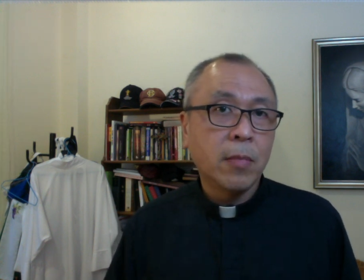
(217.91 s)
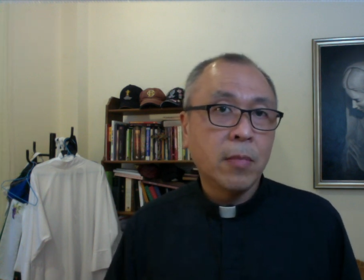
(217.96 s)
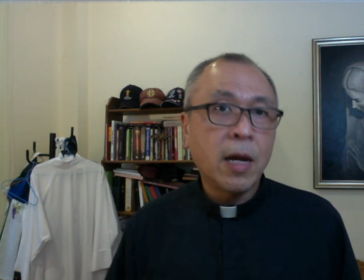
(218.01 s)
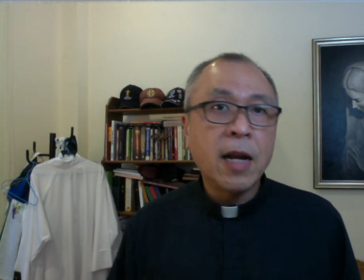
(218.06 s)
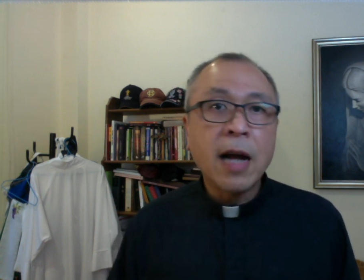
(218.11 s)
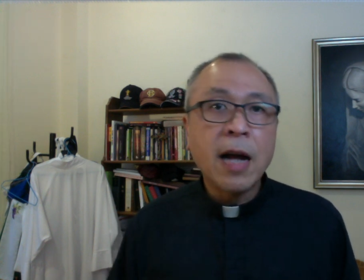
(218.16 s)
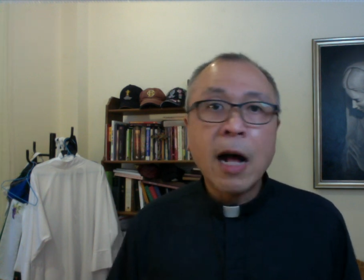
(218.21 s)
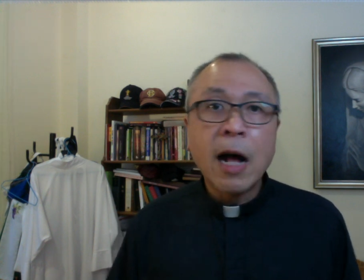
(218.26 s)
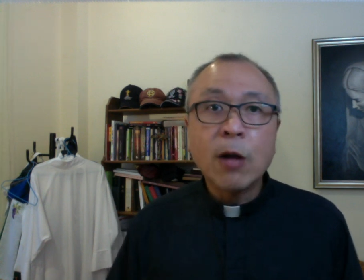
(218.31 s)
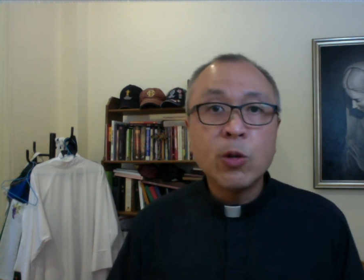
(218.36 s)

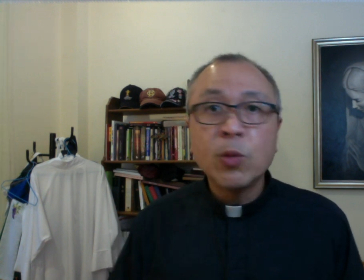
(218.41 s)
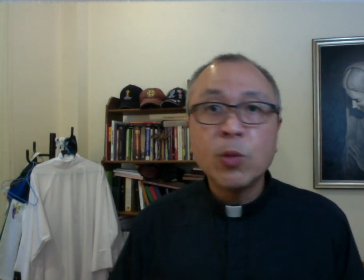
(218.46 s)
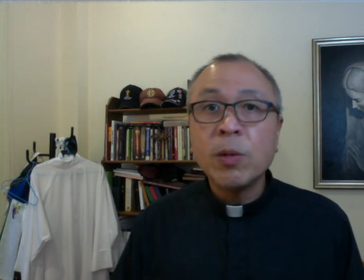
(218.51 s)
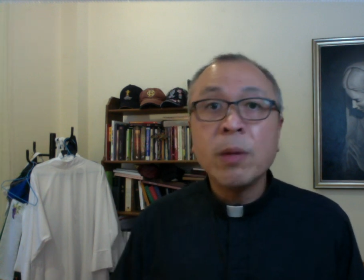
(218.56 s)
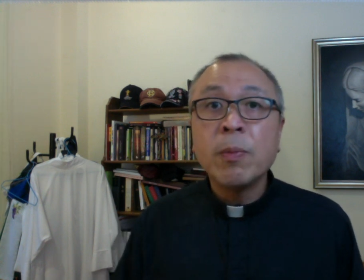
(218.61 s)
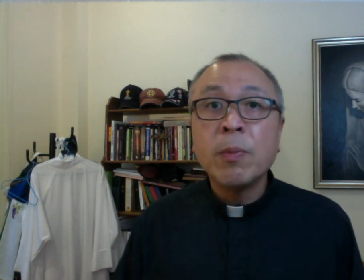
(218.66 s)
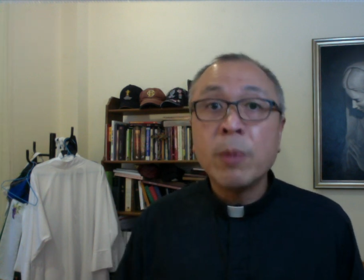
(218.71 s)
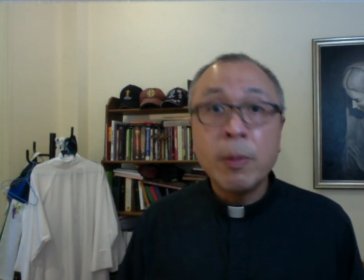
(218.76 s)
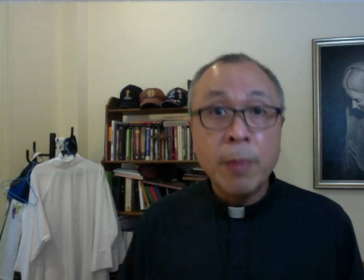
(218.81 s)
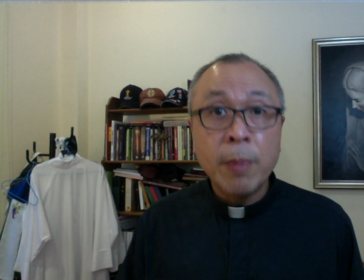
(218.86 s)
And how do we
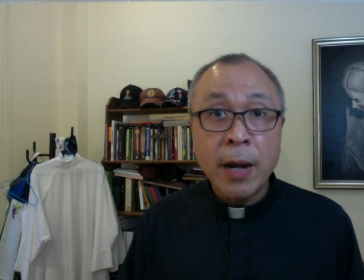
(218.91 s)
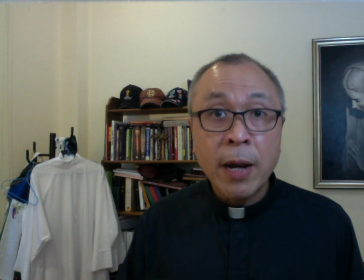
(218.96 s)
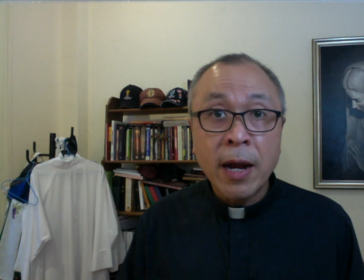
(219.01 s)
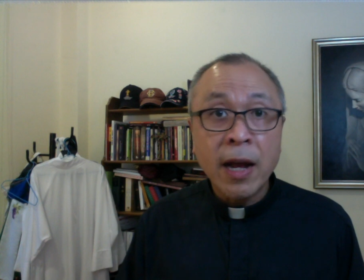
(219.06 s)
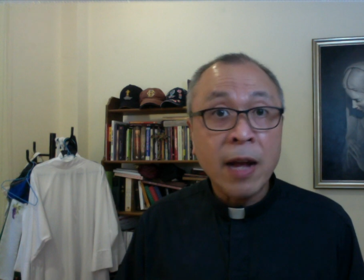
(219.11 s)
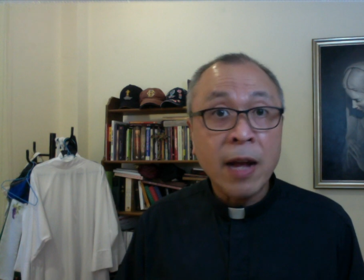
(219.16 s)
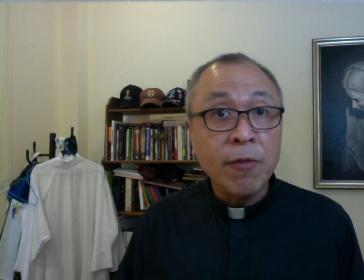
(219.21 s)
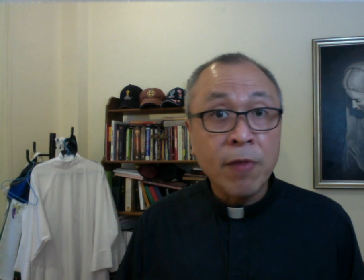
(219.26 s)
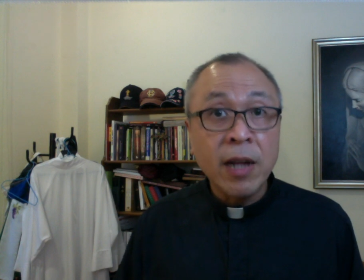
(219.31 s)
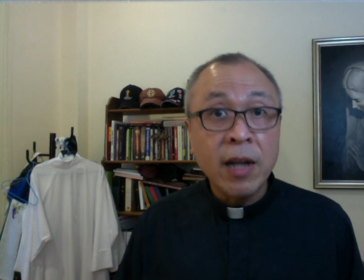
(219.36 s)
prepare
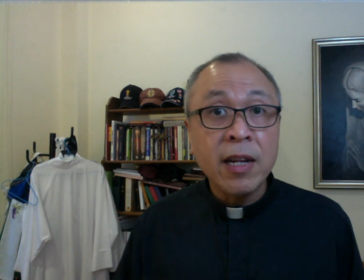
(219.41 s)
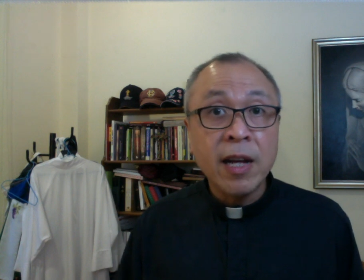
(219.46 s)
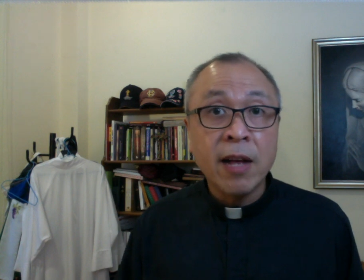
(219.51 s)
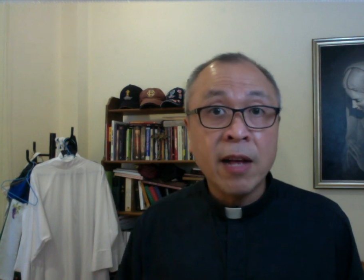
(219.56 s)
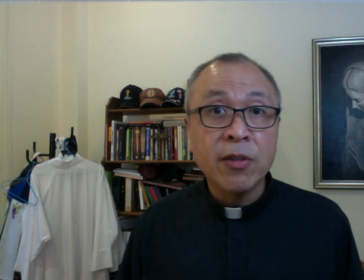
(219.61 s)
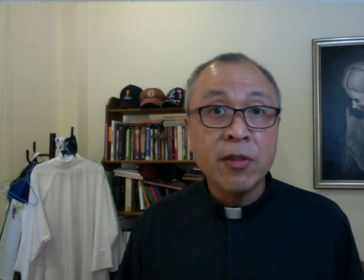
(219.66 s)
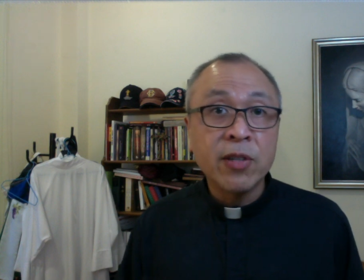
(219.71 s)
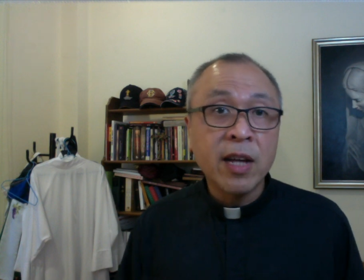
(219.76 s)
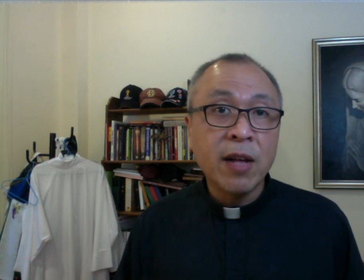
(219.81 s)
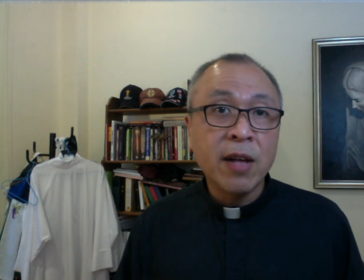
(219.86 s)
and ready
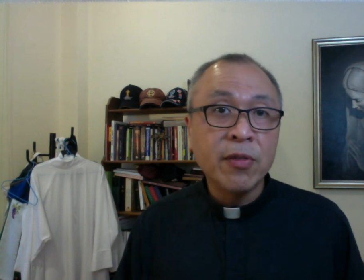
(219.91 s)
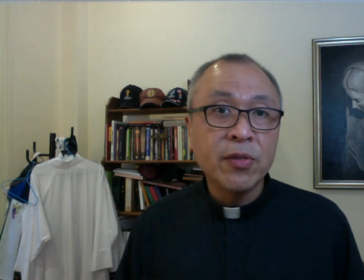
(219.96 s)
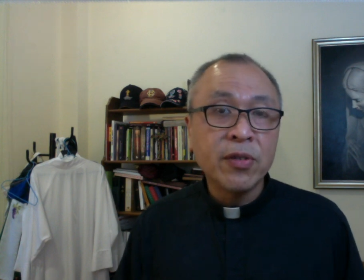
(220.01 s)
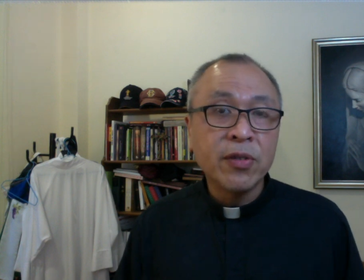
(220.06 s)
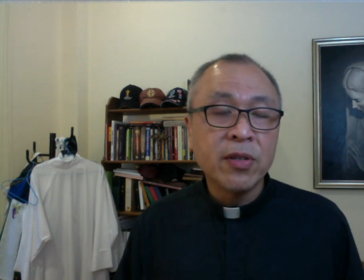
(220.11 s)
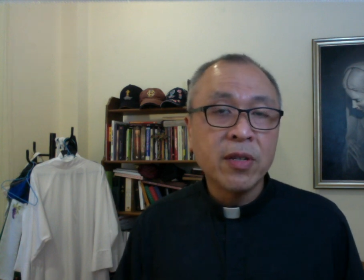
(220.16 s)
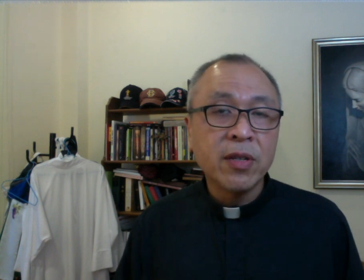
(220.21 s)
ourselves?